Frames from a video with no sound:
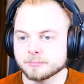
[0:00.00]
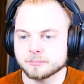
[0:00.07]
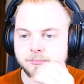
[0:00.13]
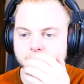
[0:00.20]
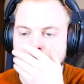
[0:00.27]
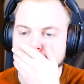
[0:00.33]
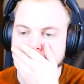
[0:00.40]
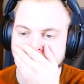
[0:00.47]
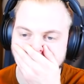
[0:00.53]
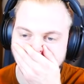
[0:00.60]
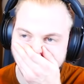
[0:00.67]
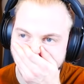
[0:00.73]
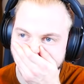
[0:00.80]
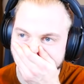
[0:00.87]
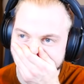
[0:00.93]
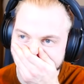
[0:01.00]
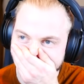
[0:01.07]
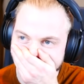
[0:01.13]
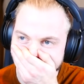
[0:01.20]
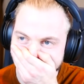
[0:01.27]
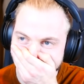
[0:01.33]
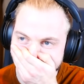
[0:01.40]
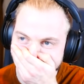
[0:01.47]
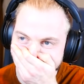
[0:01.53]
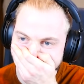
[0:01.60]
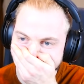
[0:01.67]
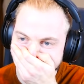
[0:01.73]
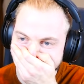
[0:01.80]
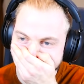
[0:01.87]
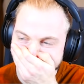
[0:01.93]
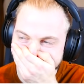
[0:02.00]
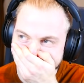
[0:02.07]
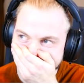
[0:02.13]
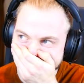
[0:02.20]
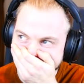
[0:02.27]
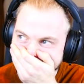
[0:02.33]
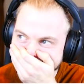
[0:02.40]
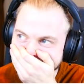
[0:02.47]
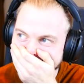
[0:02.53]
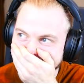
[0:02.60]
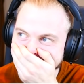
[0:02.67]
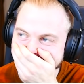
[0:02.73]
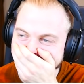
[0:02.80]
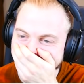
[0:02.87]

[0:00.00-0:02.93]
[no speech]